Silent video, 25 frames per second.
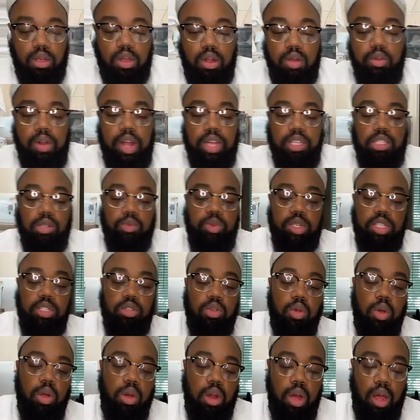All right, so we're
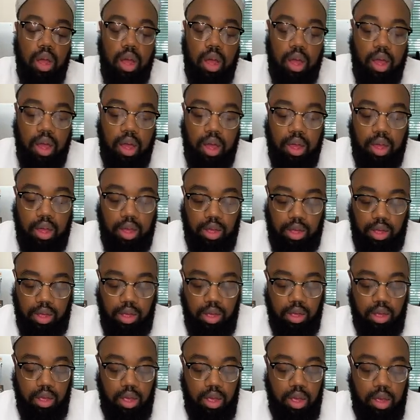just going to uh,
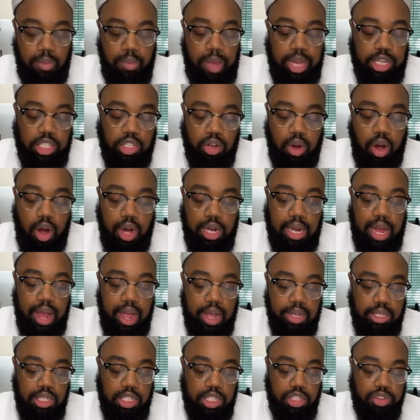make sure our
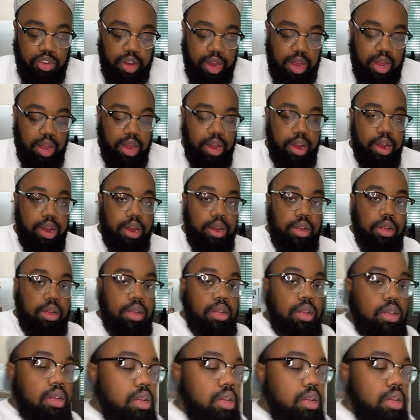lines are straight here.